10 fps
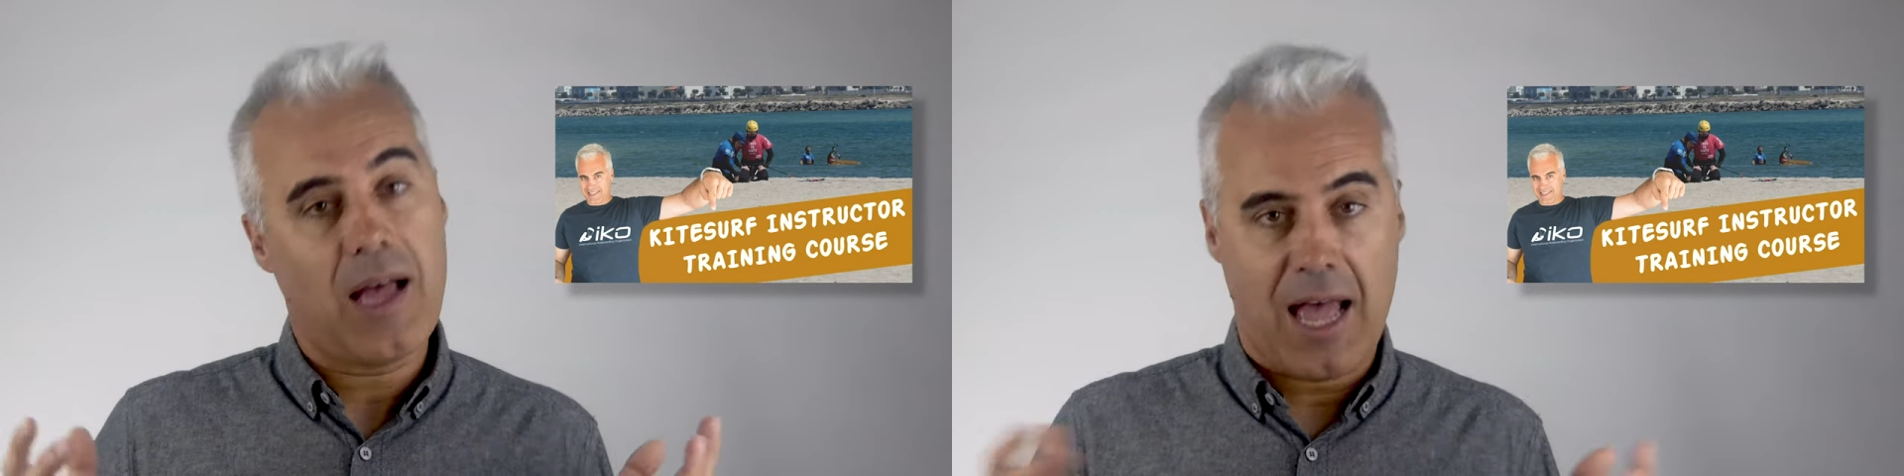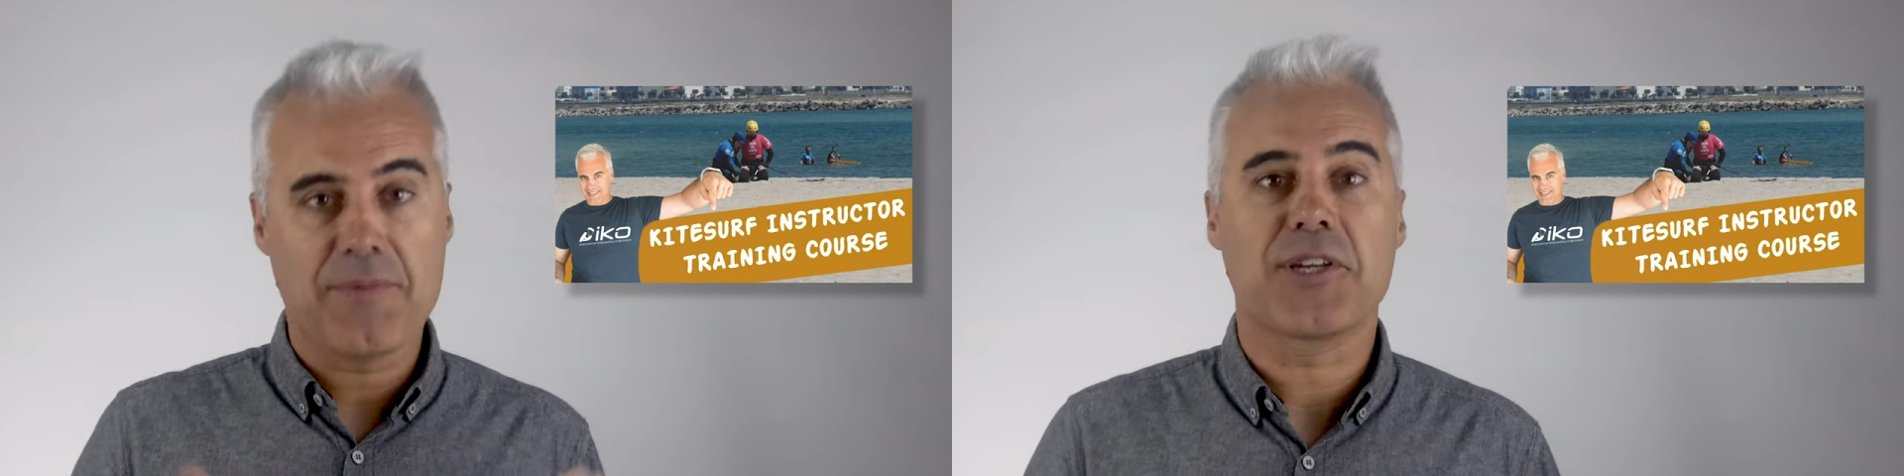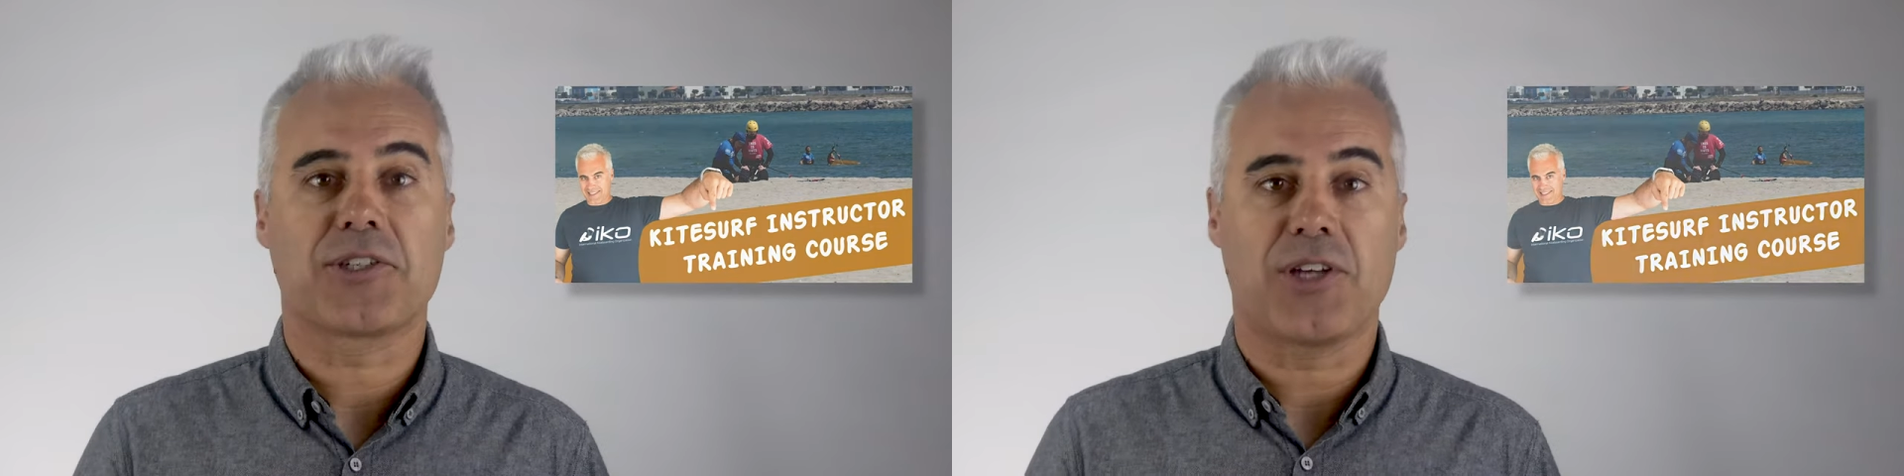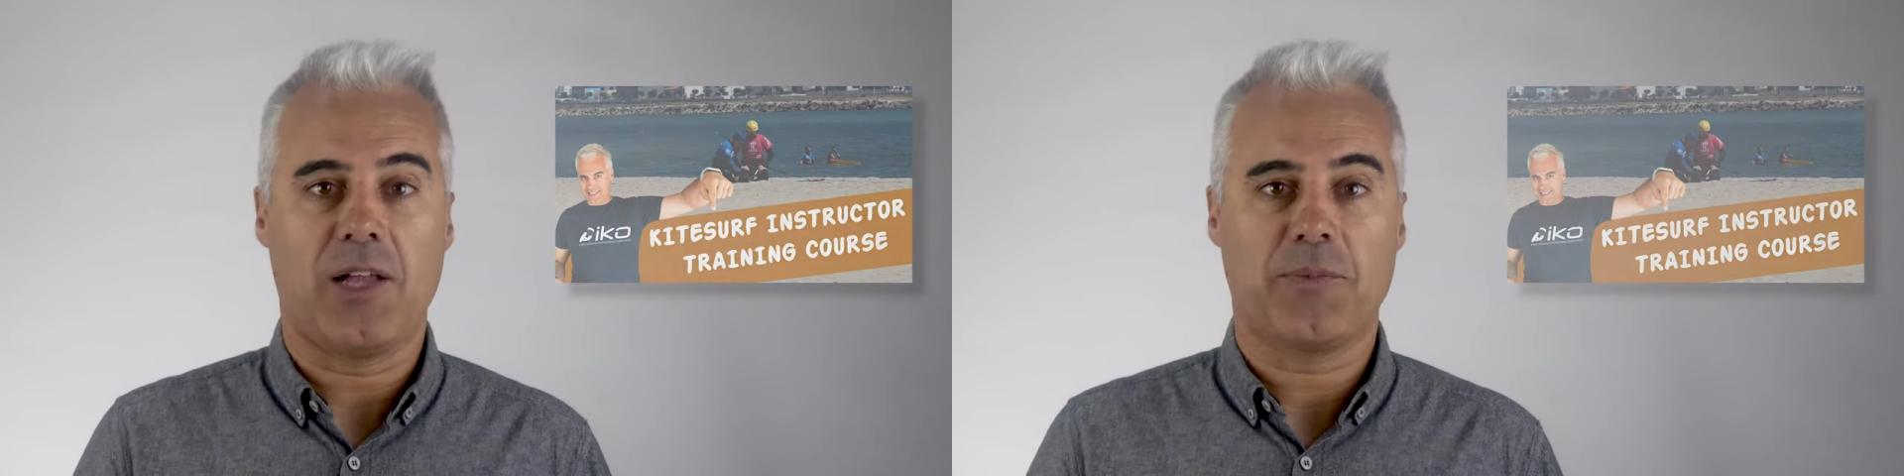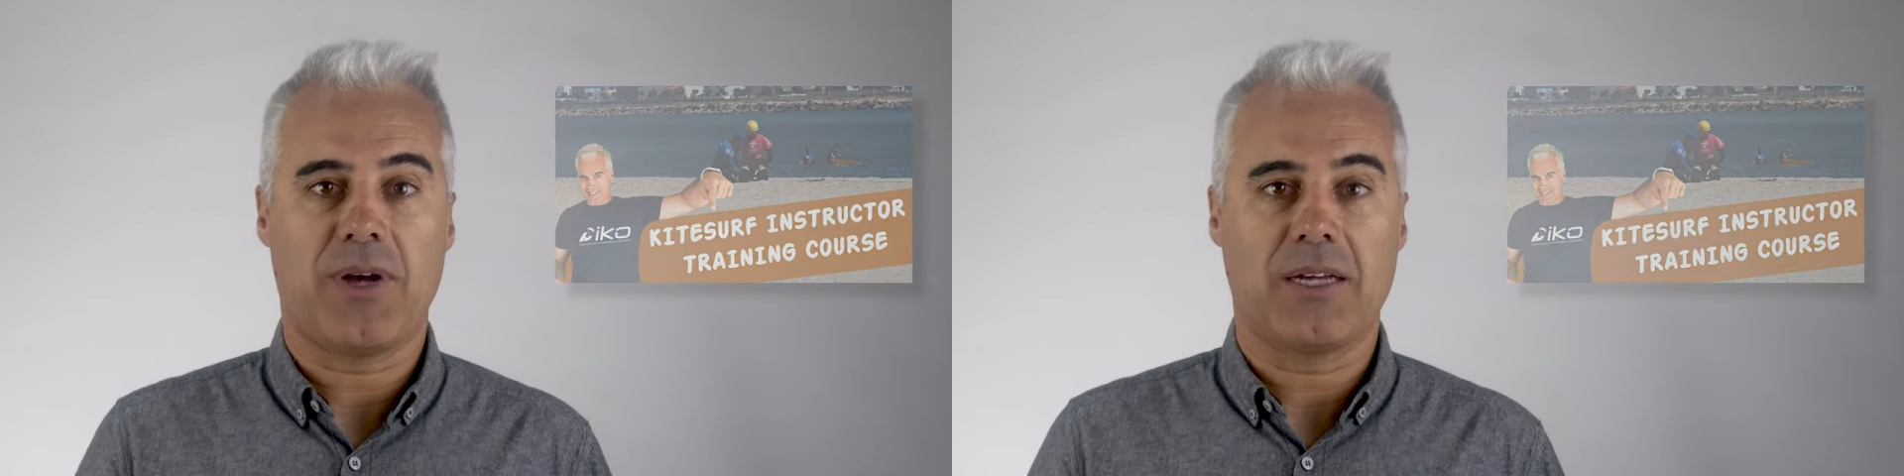I'm here to
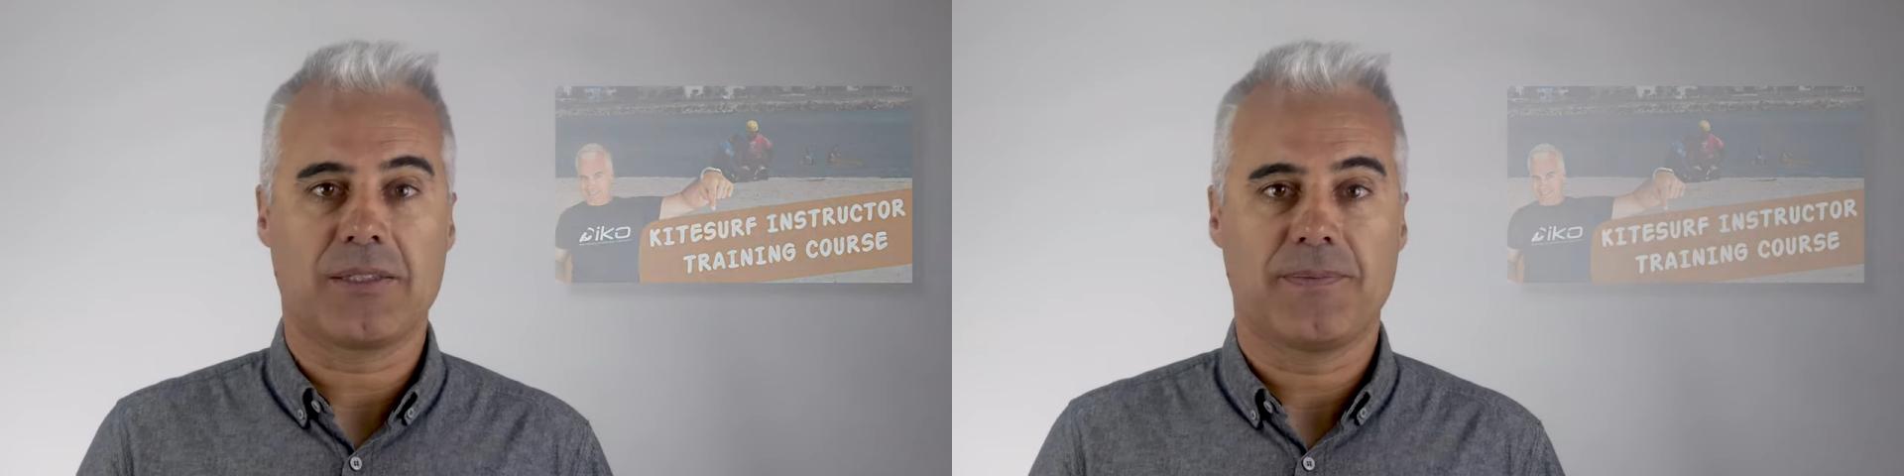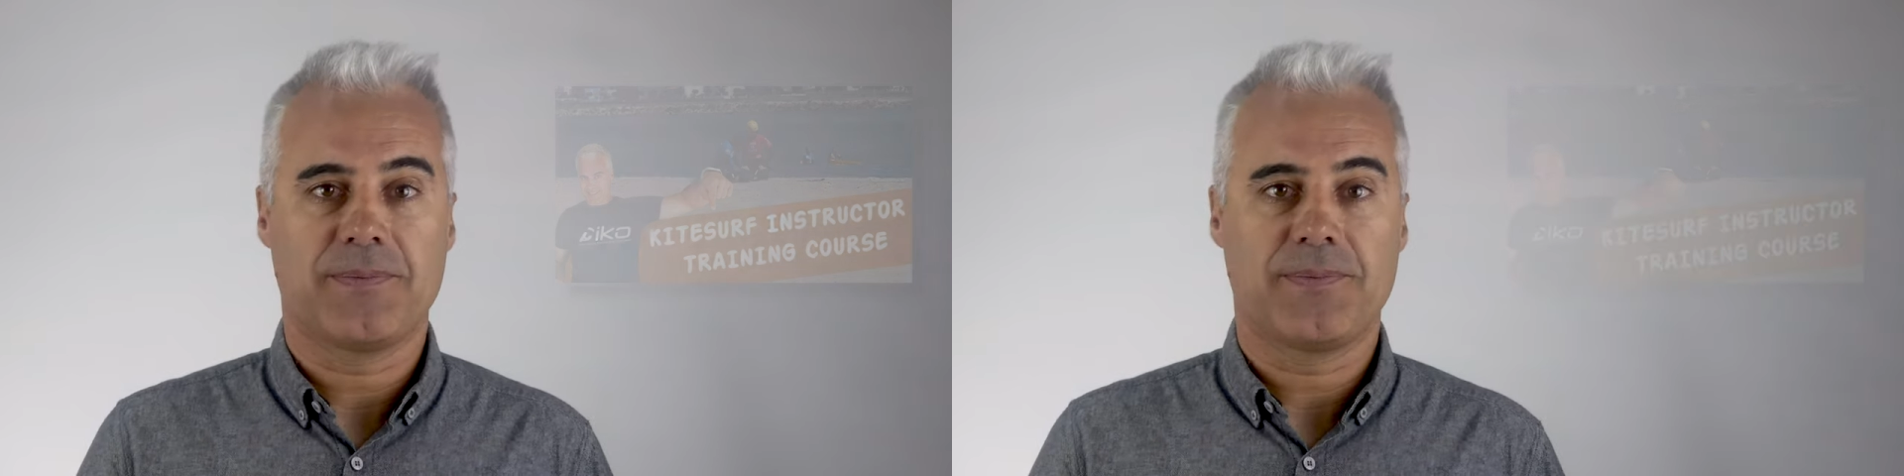help you out.